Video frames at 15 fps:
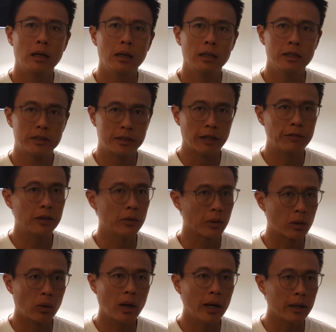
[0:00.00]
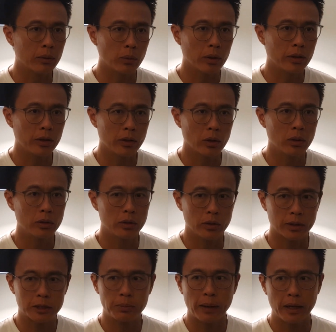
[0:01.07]
is definitely required, whether you
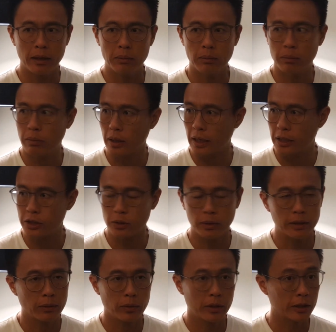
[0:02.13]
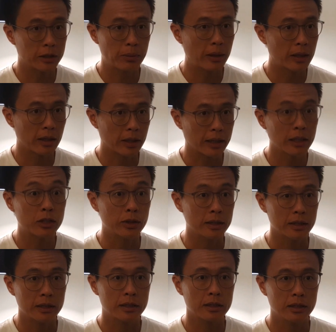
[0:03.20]
expand in Malaysia or whether you expand in other
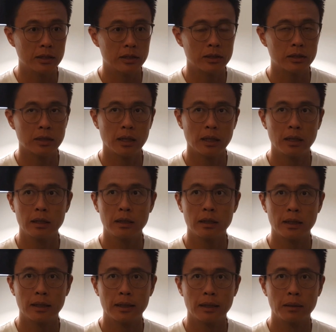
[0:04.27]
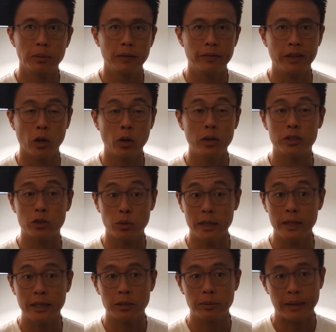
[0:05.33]
countries, is I believe the owners
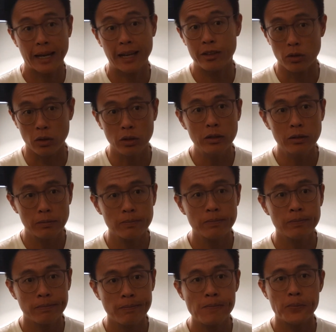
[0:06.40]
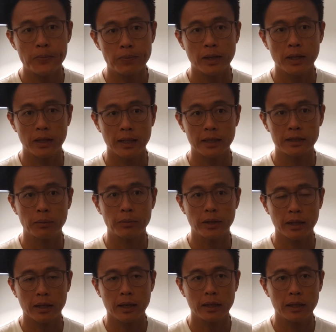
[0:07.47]
really need to be hands-on. I think that's
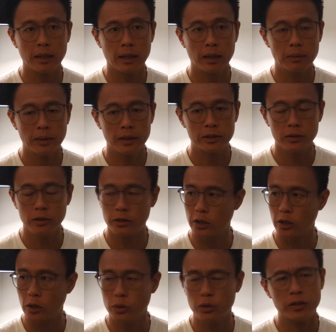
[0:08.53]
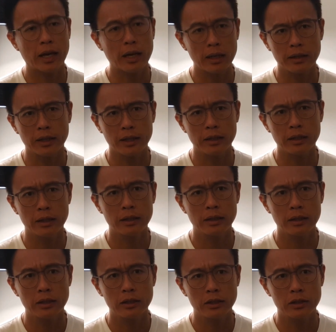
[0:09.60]
something that as soon as you lose that, I think
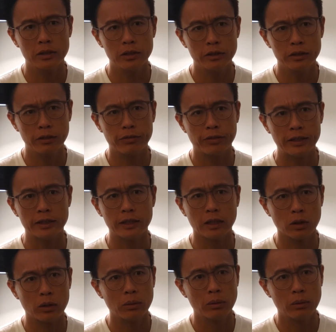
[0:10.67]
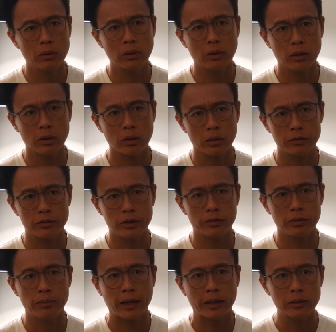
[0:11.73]
you're facing a lot of
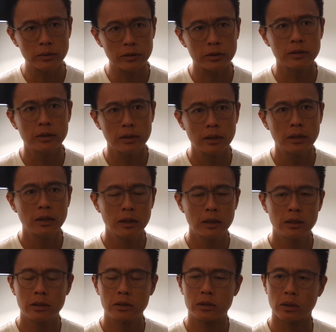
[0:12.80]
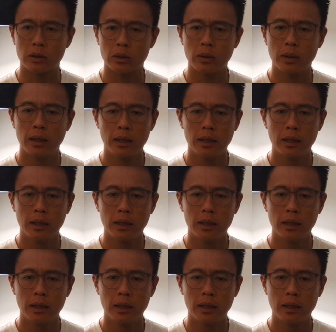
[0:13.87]
different battles. So